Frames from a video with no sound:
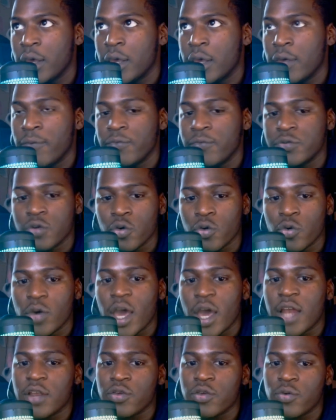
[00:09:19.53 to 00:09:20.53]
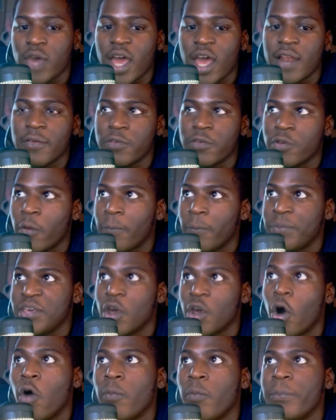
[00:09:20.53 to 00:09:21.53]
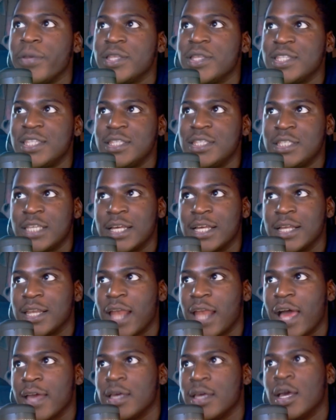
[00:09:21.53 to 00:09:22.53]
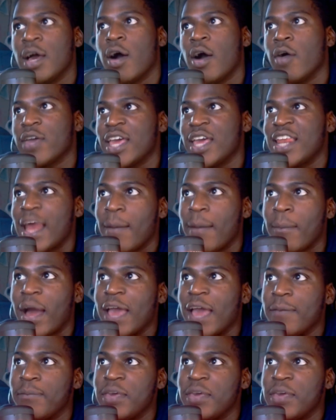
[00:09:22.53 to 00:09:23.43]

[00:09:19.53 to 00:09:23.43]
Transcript: So you gotta you gotta you know be open to like okay that might be a